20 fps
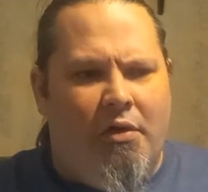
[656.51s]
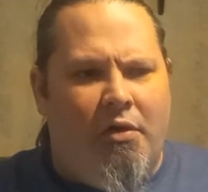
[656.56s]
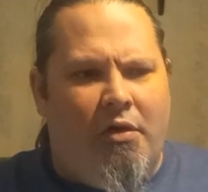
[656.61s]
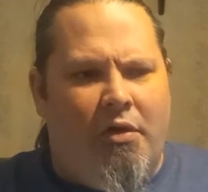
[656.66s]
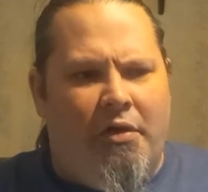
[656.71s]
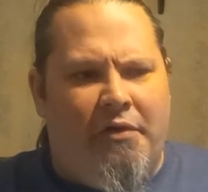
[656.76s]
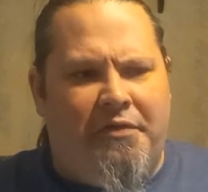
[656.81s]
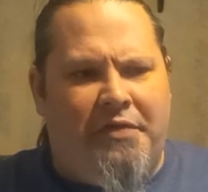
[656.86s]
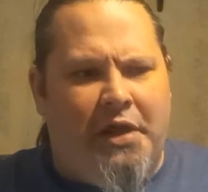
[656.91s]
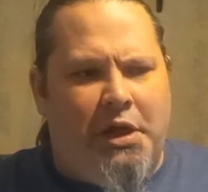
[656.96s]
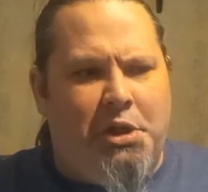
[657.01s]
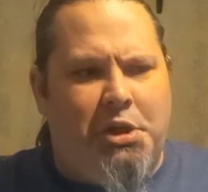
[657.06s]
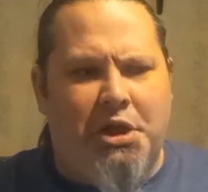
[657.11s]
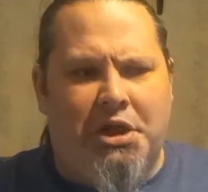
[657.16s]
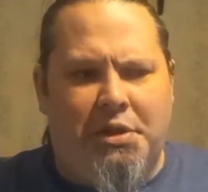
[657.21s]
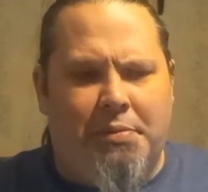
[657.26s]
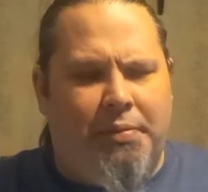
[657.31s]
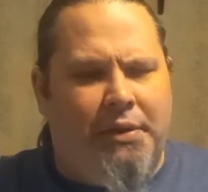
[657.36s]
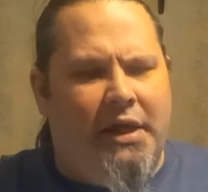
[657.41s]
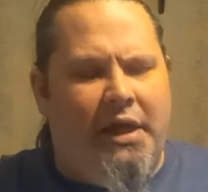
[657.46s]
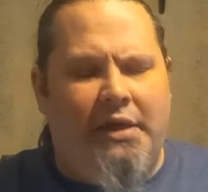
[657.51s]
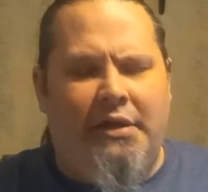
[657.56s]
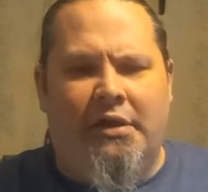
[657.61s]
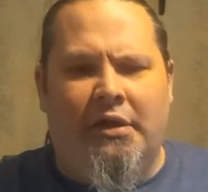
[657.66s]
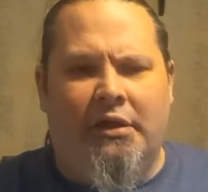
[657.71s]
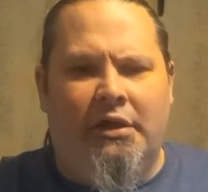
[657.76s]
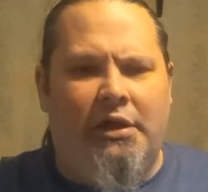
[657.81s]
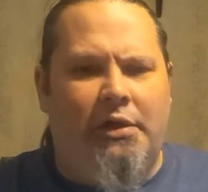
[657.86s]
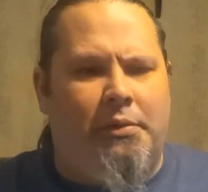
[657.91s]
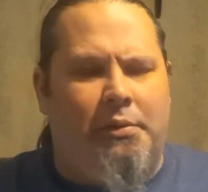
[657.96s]
or if they just played
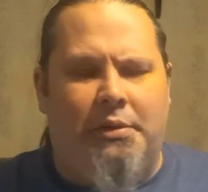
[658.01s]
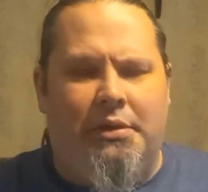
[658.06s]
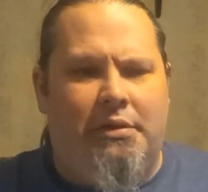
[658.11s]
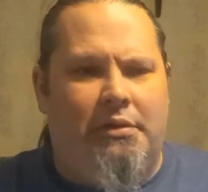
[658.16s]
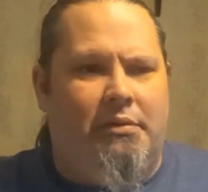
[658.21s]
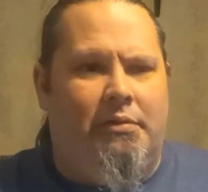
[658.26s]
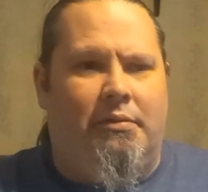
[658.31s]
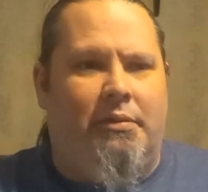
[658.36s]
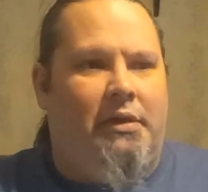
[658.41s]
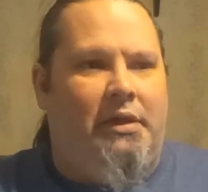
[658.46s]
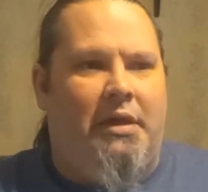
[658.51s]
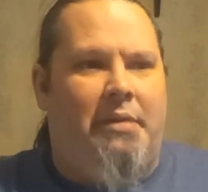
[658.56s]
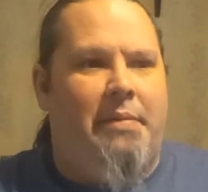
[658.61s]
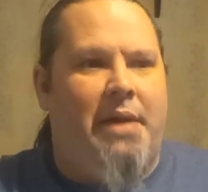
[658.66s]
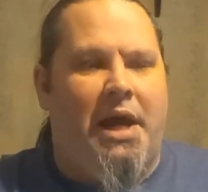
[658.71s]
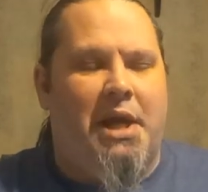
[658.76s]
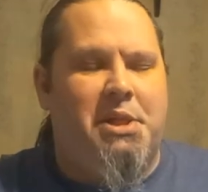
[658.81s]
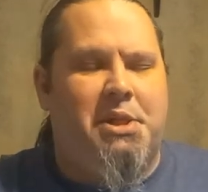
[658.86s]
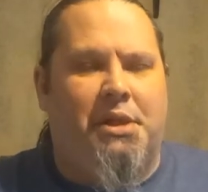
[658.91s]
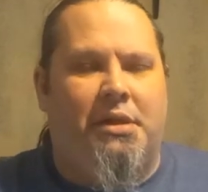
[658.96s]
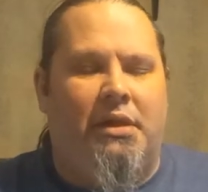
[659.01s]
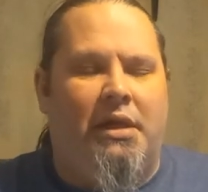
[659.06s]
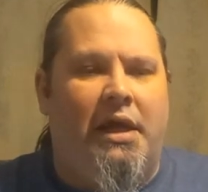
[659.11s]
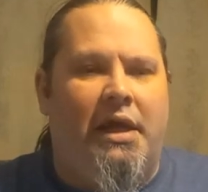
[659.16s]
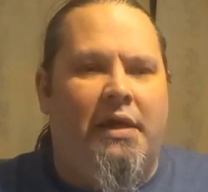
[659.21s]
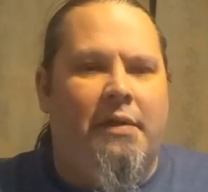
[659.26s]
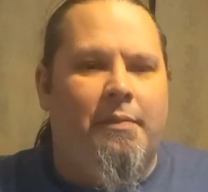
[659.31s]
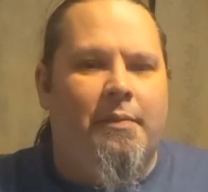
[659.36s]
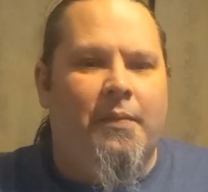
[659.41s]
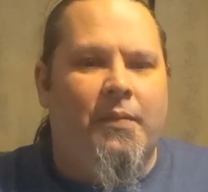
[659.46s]
the lute really
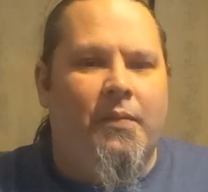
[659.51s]
magically.